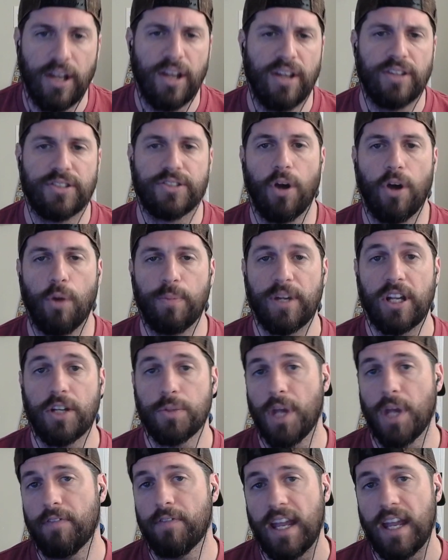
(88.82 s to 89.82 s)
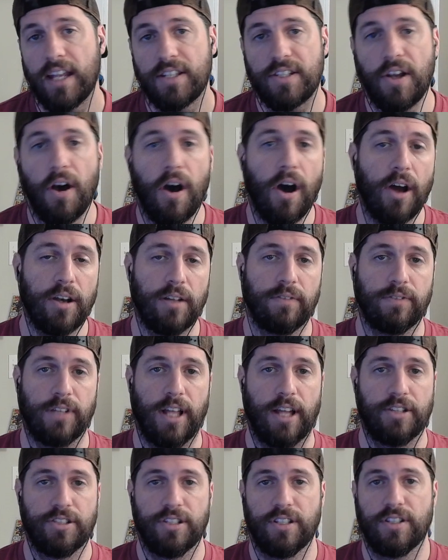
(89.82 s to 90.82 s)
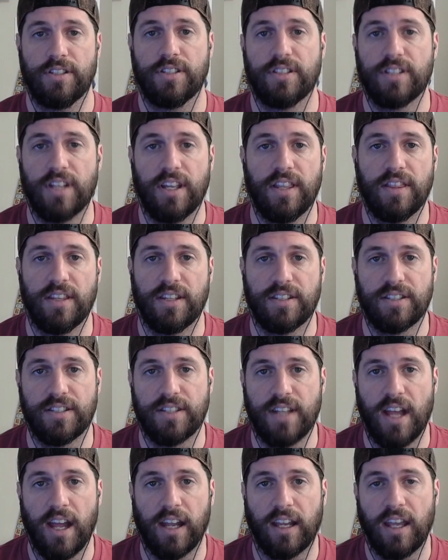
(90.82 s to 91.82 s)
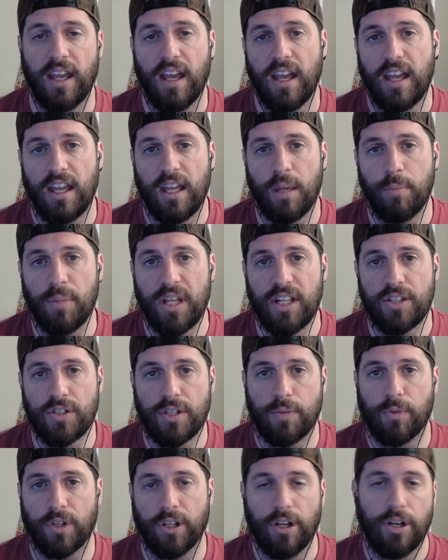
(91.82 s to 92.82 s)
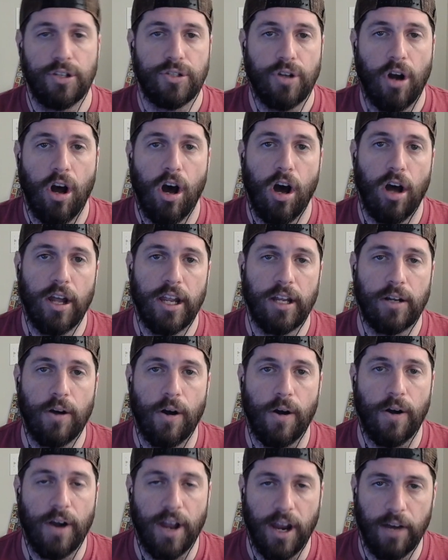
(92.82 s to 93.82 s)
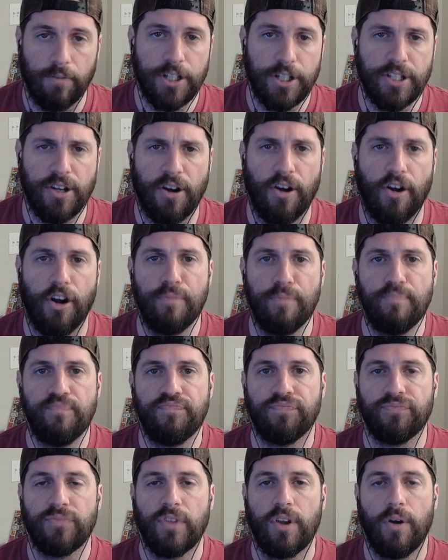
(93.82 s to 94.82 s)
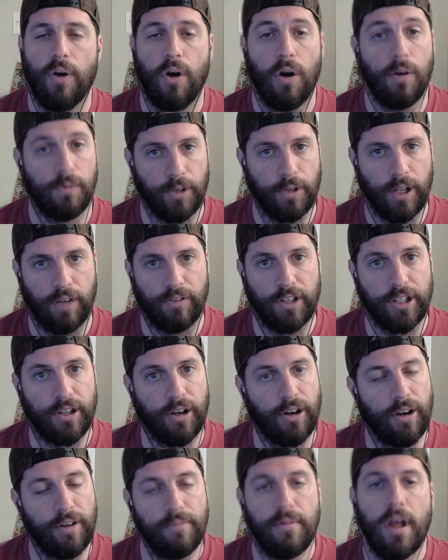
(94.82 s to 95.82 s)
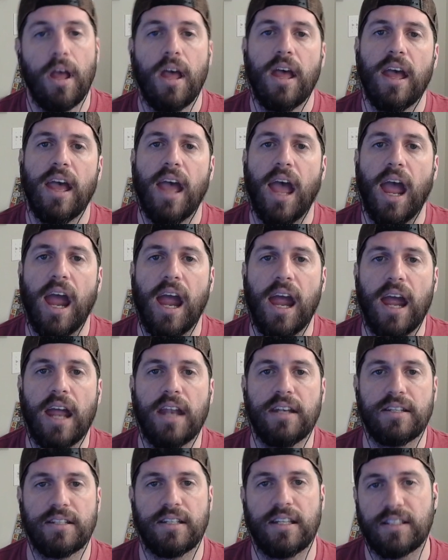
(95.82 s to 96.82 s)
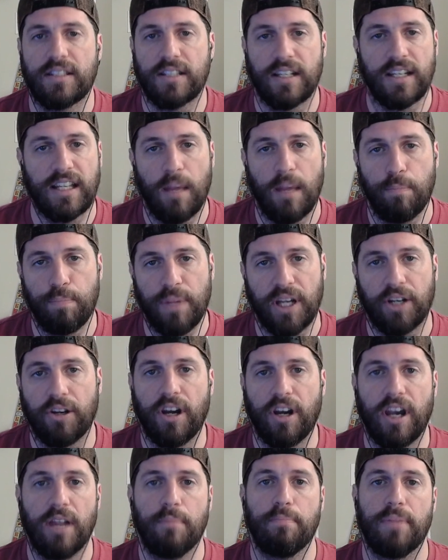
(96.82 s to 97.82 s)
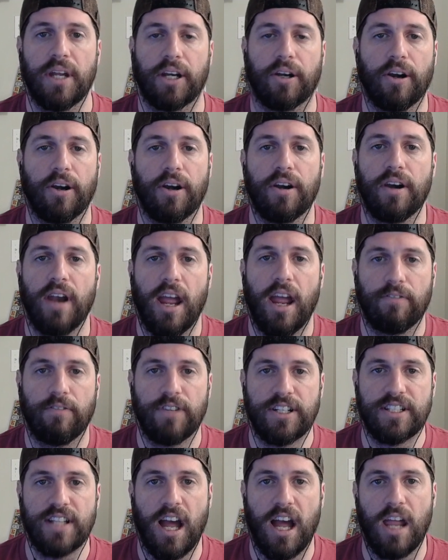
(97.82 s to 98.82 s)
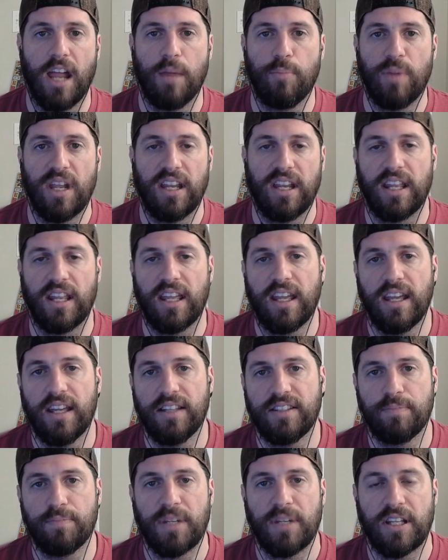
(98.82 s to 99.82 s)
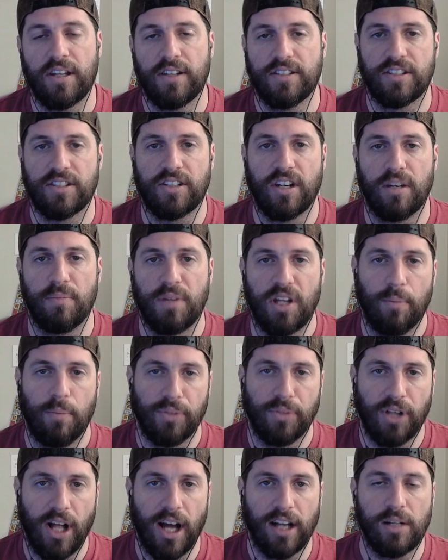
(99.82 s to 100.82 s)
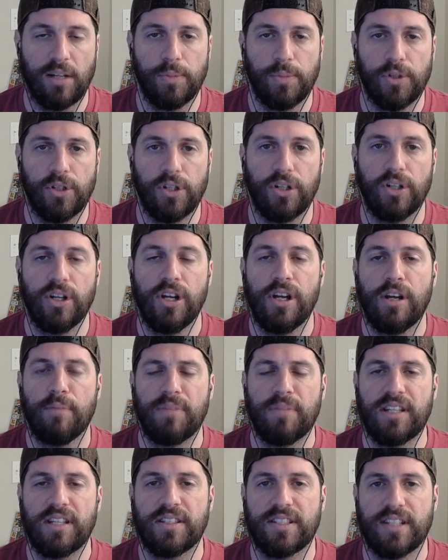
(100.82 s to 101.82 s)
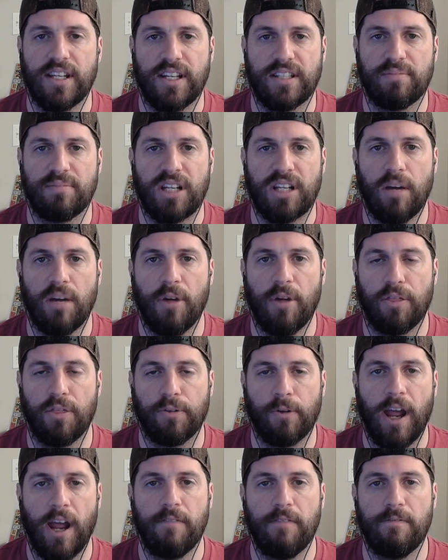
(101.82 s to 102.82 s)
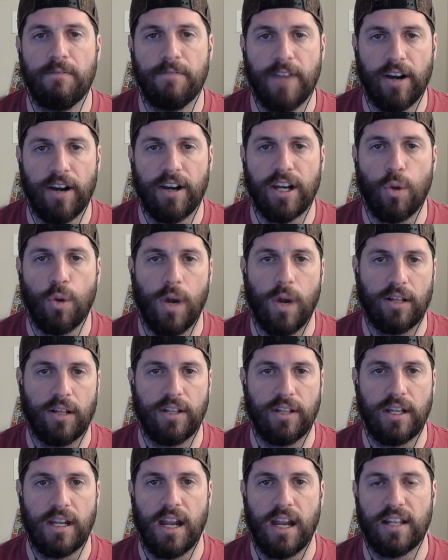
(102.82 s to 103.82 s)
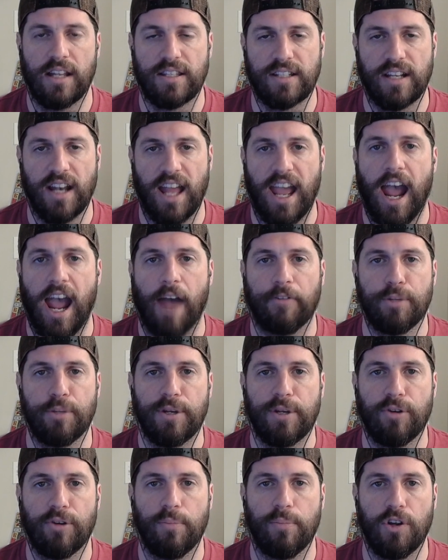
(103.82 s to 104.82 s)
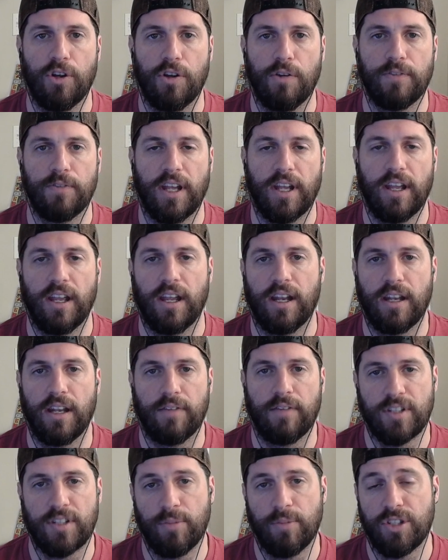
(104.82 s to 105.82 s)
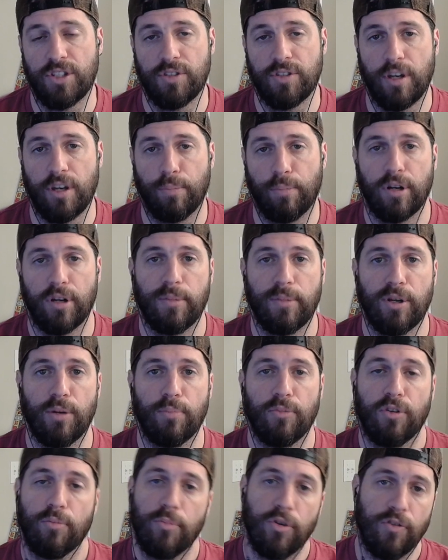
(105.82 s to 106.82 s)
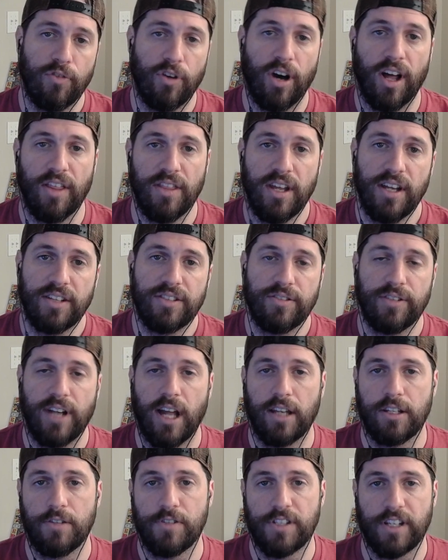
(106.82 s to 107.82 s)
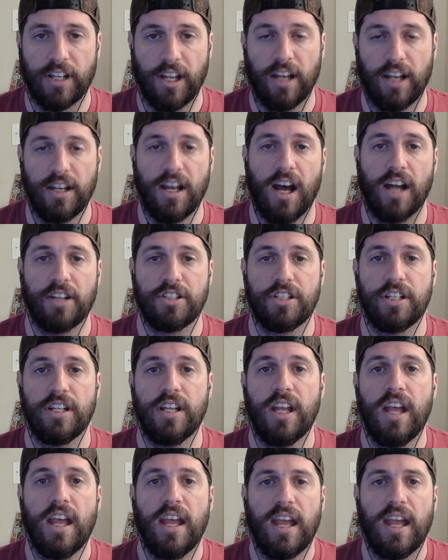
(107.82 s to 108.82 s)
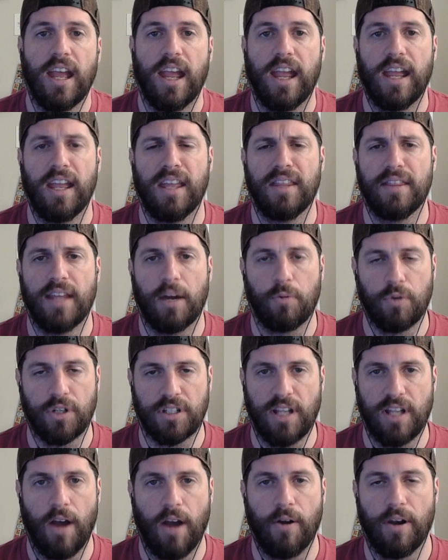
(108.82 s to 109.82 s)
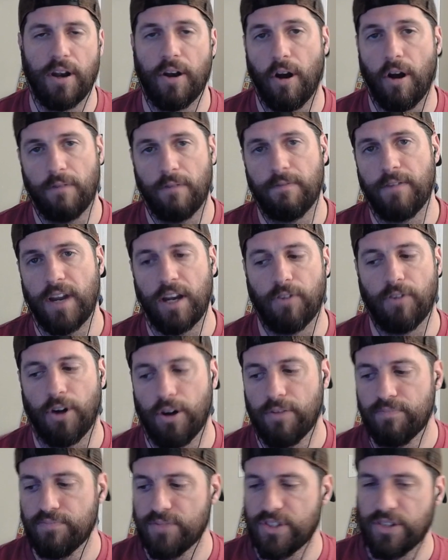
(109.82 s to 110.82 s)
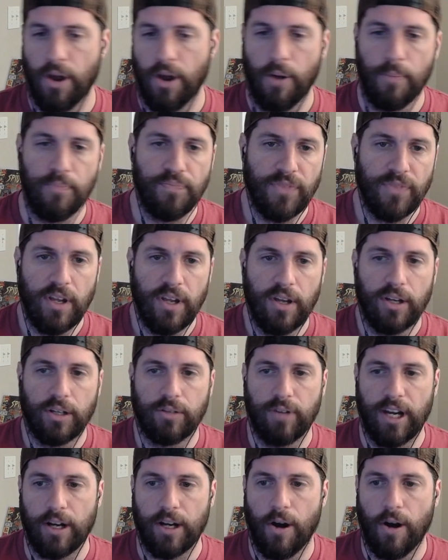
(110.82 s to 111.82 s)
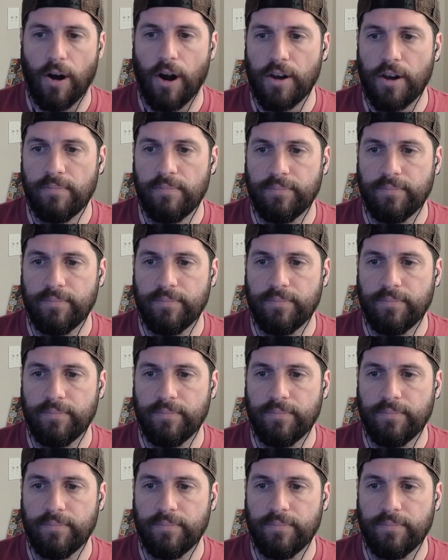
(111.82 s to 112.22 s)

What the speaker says: So because we have a ton of legends in this deck, it means that we're going to draw a card every turn, hopefully every turn, and it's going to get bigger and bigger every time it hits because it's going to be unblockable, means that it's become a threat very quickly, and it's going to have to be removed. And if someone's using a premium removal on this, they're not using it on Nashi, and that works out in our favor. So, great card.